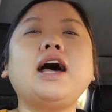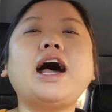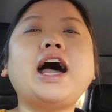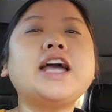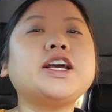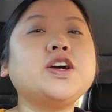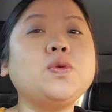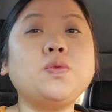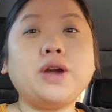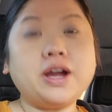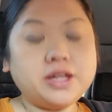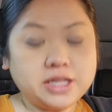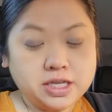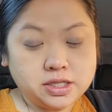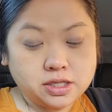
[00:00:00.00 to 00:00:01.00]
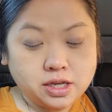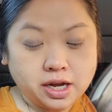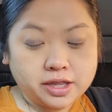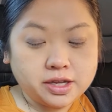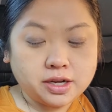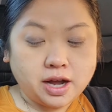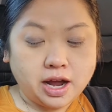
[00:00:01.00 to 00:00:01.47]
I could wear these
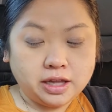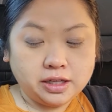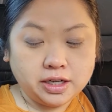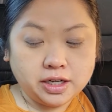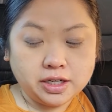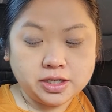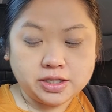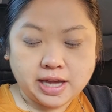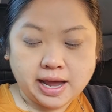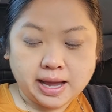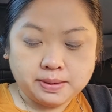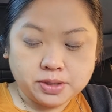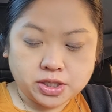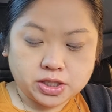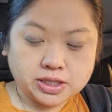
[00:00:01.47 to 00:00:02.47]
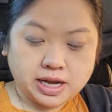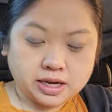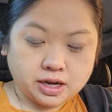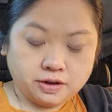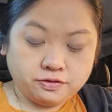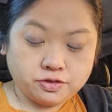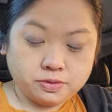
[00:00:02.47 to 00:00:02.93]
other colors. I'm just not
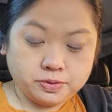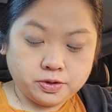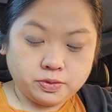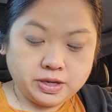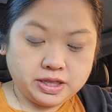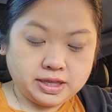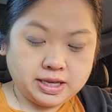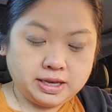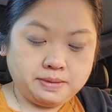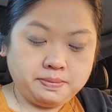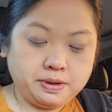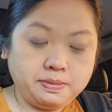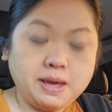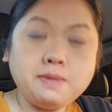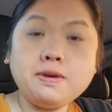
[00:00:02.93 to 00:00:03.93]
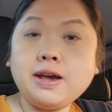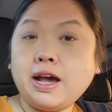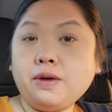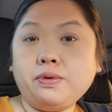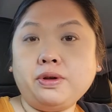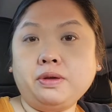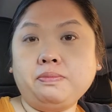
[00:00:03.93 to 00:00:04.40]
comfortable with it, but maybe
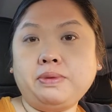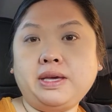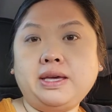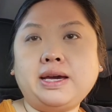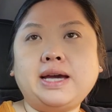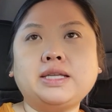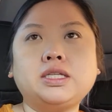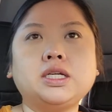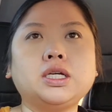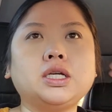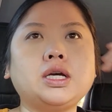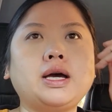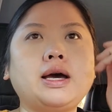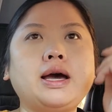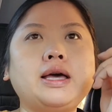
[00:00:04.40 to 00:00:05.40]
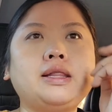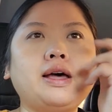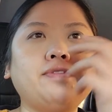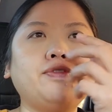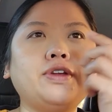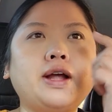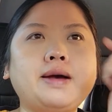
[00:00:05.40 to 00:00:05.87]
I will be. I took I
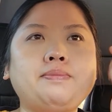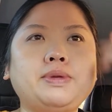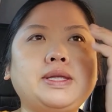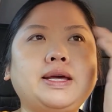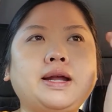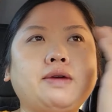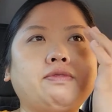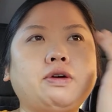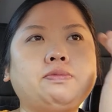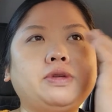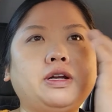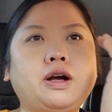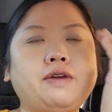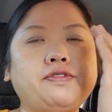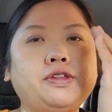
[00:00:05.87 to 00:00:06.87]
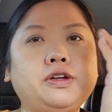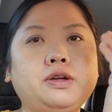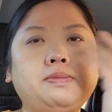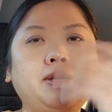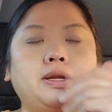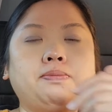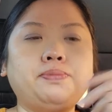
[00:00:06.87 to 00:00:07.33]
left it on, but then I rubbed it off a little
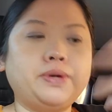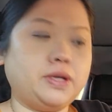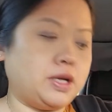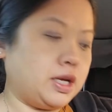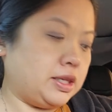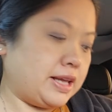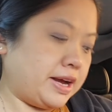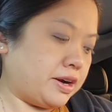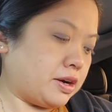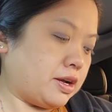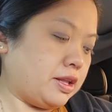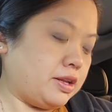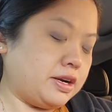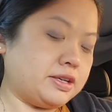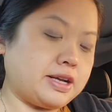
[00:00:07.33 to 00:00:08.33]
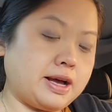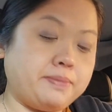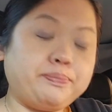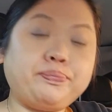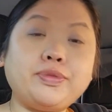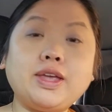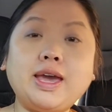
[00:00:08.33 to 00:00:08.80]
bit and put a lighter color on top.
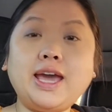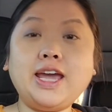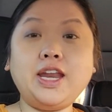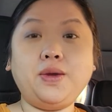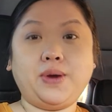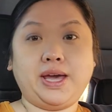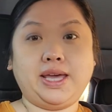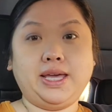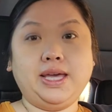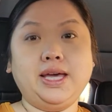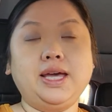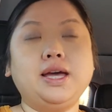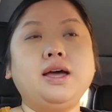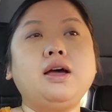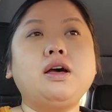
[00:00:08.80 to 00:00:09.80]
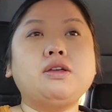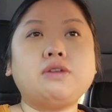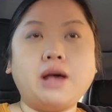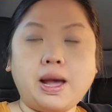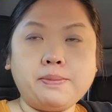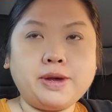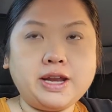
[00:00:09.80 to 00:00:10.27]
Anyway, so
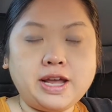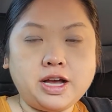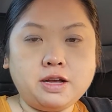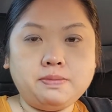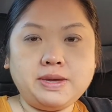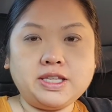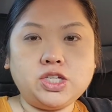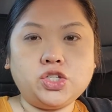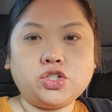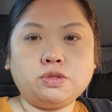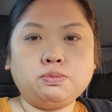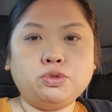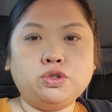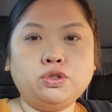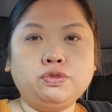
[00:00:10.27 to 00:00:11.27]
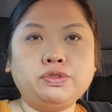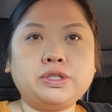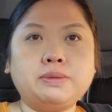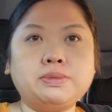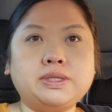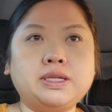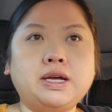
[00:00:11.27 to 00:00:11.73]
I'm going to help my teacher move
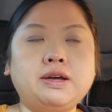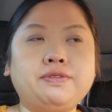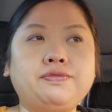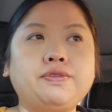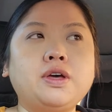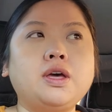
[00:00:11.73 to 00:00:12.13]
some stuff.